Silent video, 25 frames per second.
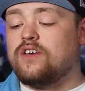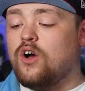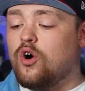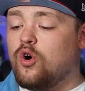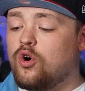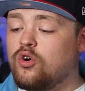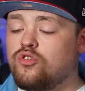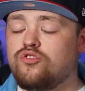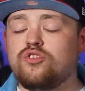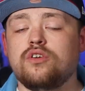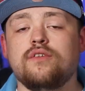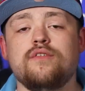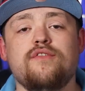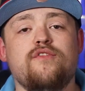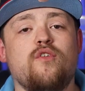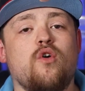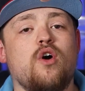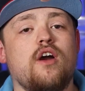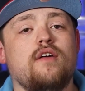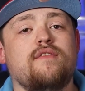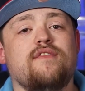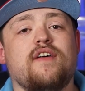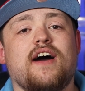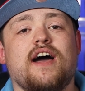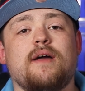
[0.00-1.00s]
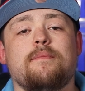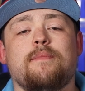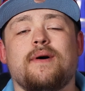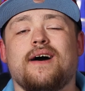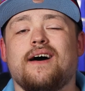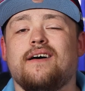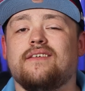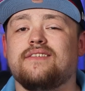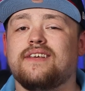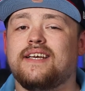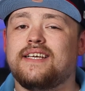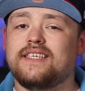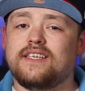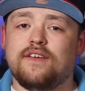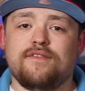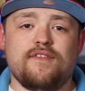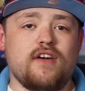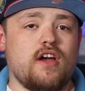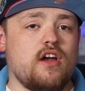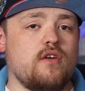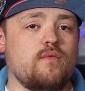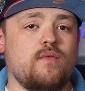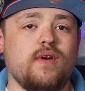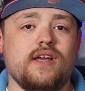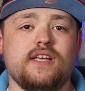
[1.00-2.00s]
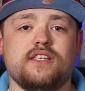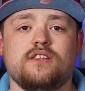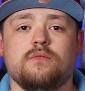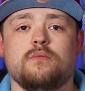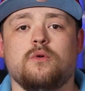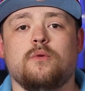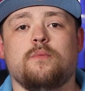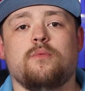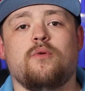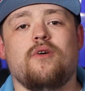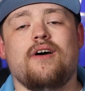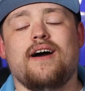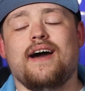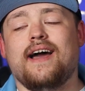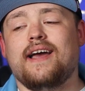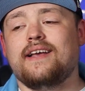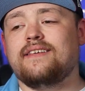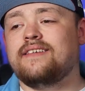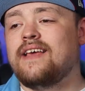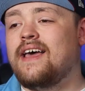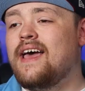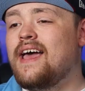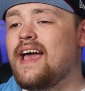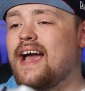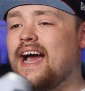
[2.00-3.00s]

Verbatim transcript: £145 is a very reasonable price,